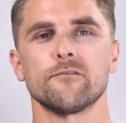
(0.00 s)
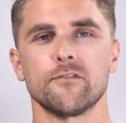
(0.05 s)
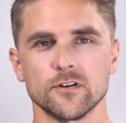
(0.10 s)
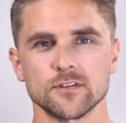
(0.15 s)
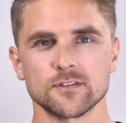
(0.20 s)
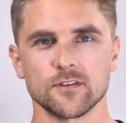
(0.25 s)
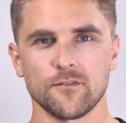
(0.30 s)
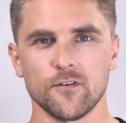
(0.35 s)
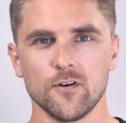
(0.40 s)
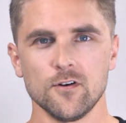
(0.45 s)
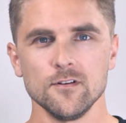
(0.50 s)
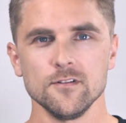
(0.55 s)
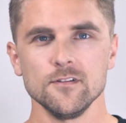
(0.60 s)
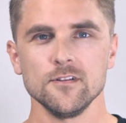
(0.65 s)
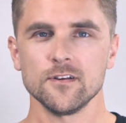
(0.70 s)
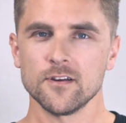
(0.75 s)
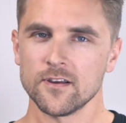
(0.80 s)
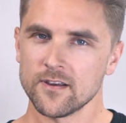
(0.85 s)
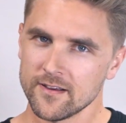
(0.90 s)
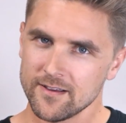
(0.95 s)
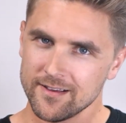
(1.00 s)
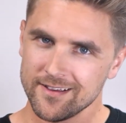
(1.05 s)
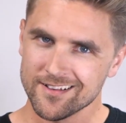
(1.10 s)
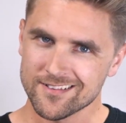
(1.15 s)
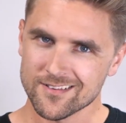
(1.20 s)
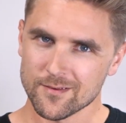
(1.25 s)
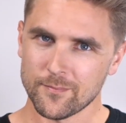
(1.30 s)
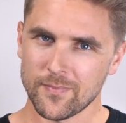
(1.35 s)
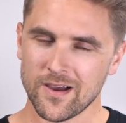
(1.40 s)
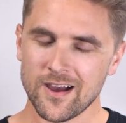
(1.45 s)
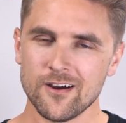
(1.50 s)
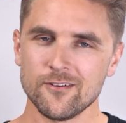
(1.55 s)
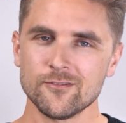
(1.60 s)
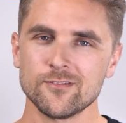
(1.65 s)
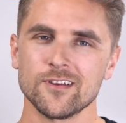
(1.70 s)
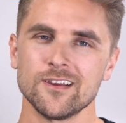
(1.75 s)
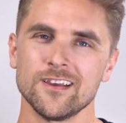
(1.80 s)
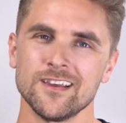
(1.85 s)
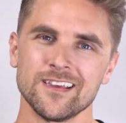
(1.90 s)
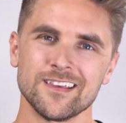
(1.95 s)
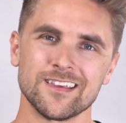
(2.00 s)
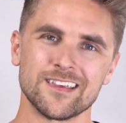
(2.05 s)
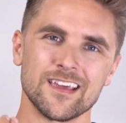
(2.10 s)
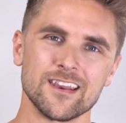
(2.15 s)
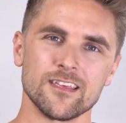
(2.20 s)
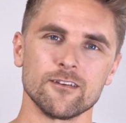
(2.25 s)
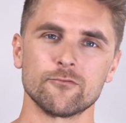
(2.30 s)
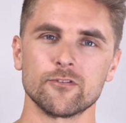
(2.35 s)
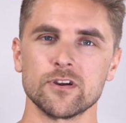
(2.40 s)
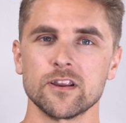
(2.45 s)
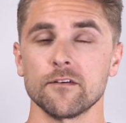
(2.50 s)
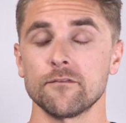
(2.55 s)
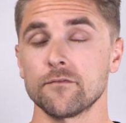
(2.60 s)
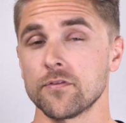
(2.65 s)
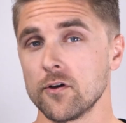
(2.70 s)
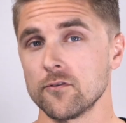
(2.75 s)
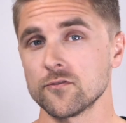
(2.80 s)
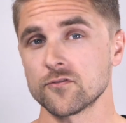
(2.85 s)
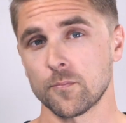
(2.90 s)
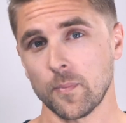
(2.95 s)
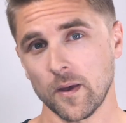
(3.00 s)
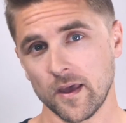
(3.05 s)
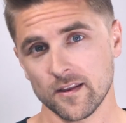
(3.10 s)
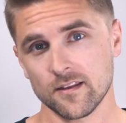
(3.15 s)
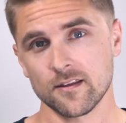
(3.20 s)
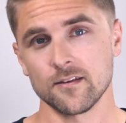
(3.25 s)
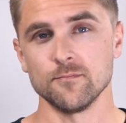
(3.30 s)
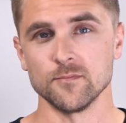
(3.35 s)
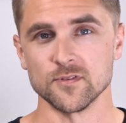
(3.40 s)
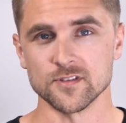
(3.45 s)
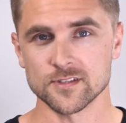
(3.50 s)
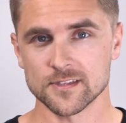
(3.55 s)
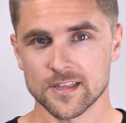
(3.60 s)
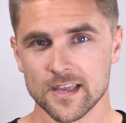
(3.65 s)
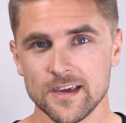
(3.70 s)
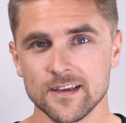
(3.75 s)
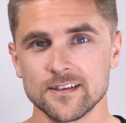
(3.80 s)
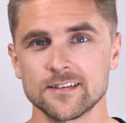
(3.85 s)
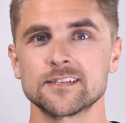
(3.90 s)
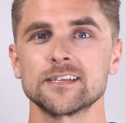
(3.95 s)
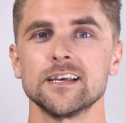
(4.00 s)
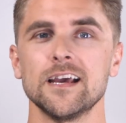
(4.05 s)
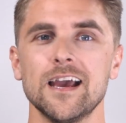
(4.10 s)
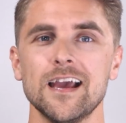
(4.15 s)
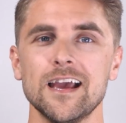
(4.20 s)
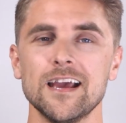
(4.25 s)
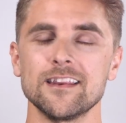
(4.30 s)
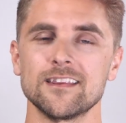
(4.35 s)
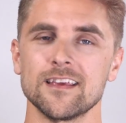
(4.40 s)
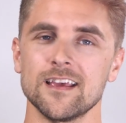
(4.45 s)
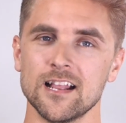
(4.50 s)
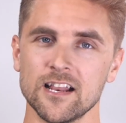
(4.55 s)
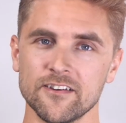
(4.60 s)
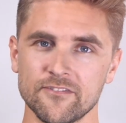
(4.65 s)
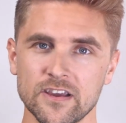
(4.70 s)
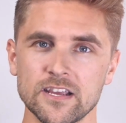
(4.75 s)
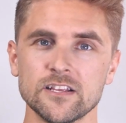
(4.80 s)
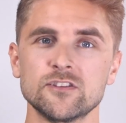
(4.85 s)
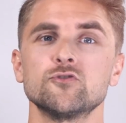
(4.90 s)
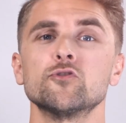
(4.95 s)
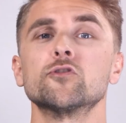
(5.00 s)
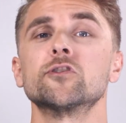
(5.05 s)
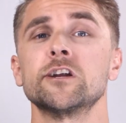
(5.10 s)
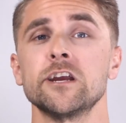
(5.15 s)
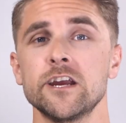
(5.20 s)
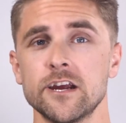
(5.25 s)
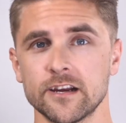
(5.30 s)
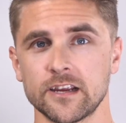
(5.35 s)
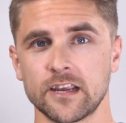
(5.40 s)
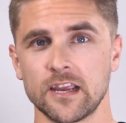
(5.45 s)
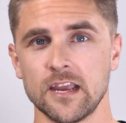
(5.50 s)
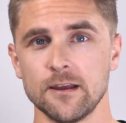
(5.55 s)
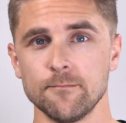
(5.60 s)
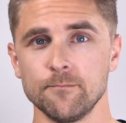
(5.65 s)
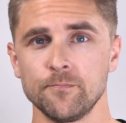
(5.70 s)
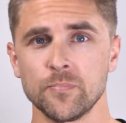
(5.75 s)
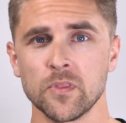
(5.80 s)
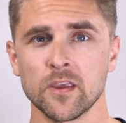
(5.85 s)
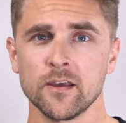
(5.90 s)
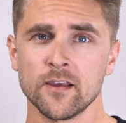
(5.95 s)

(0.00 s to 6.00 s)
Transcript: First of all, it's about getting rid of those bad mistakes and elevate your hair game.